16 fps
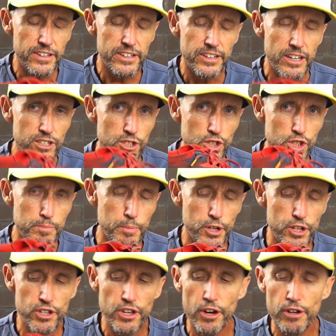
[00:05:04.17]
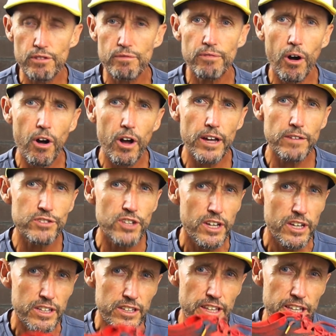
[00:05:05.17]
the Speedgoat 5s.
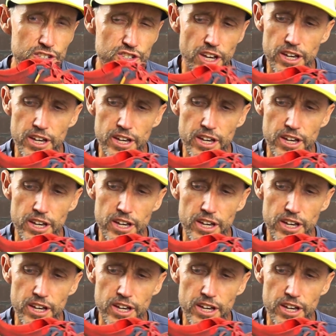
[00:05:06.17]
There's